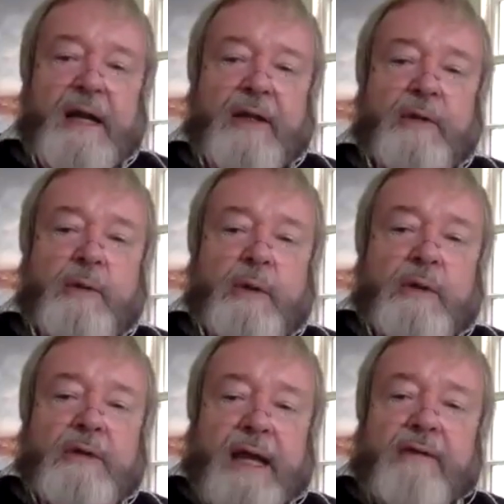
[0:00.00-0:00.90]
you
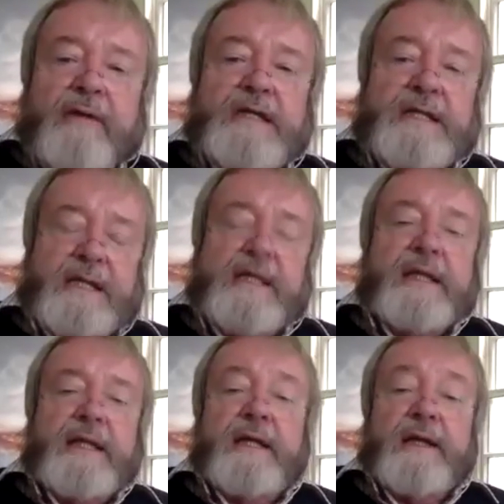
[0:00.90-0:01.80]
will guarantee
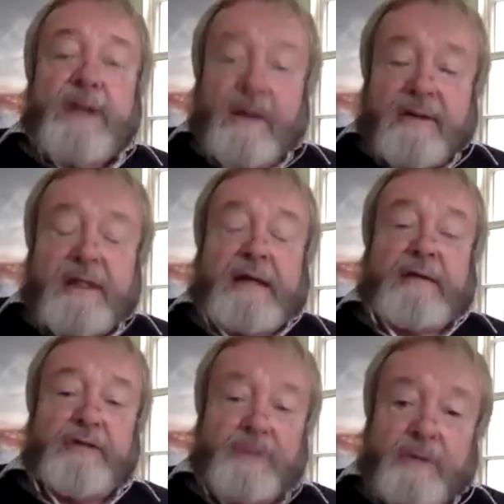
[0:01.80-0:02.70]
that nothing
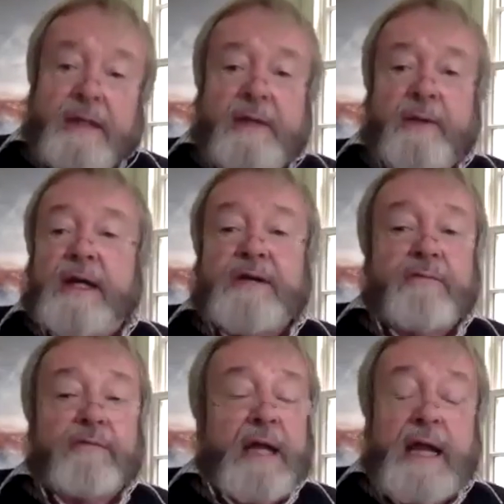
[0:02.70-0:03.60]
truly
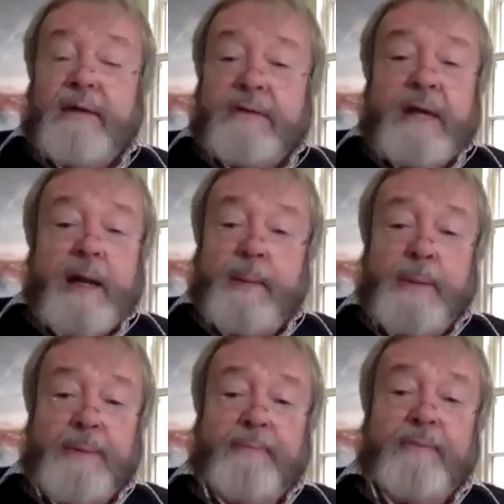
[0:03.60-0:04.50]
creative will ever
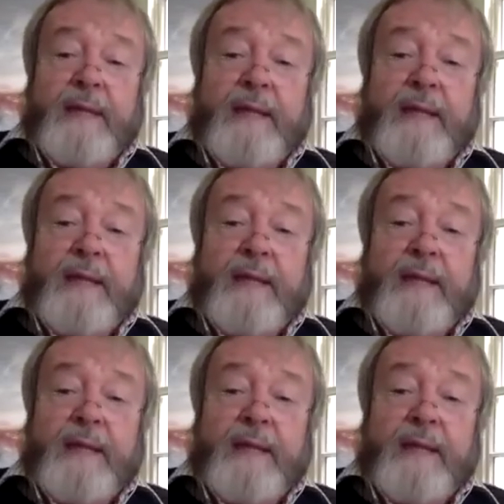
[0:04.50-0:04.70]
happen.